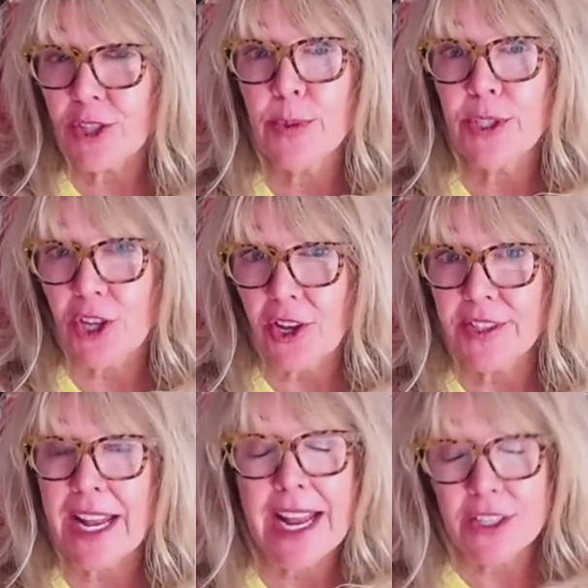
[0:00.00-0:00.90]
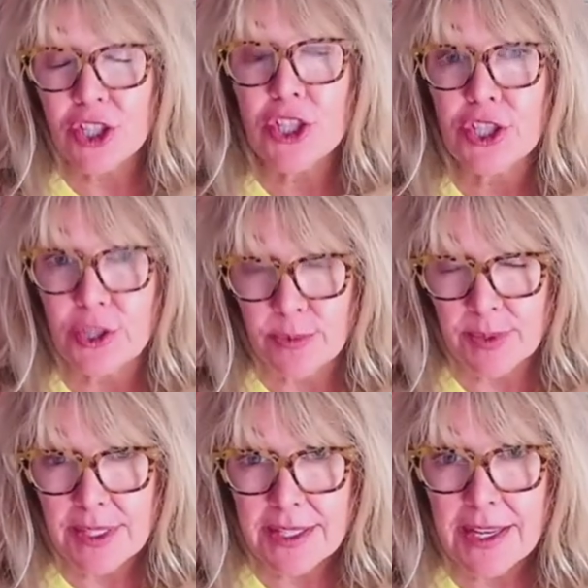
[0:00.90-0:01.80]
to adults, and to
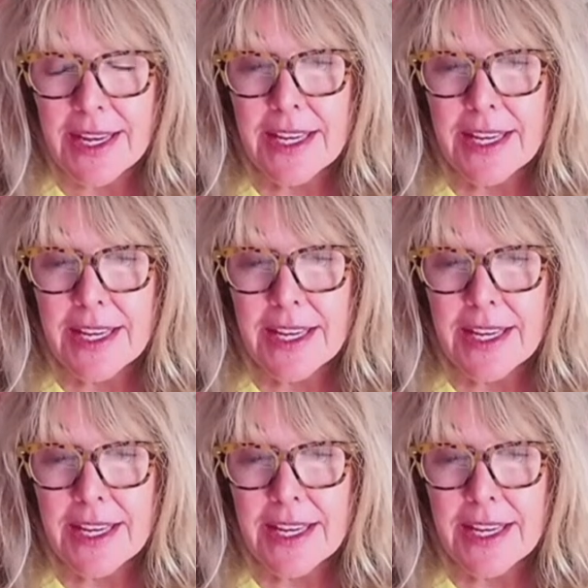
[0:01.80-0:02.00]
students